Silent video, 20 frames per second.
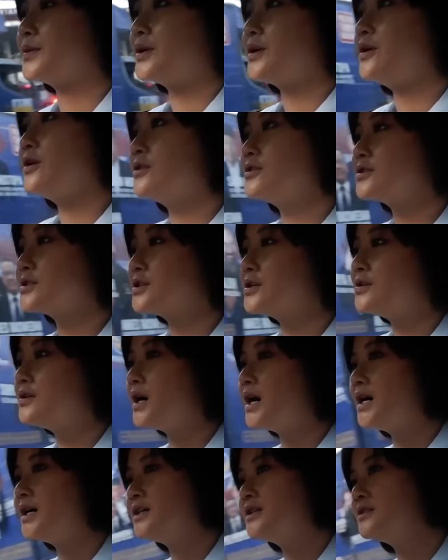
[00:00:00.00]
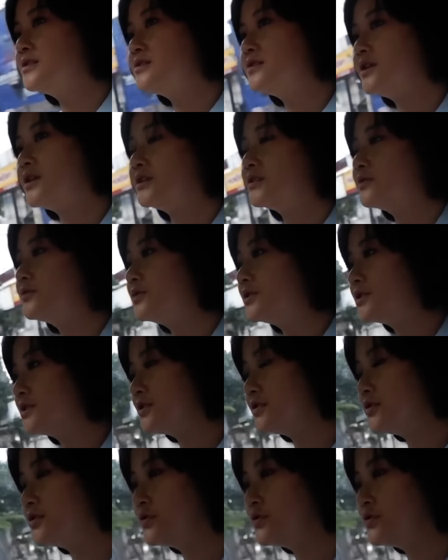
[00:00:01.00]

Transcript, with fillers: But also, I do not want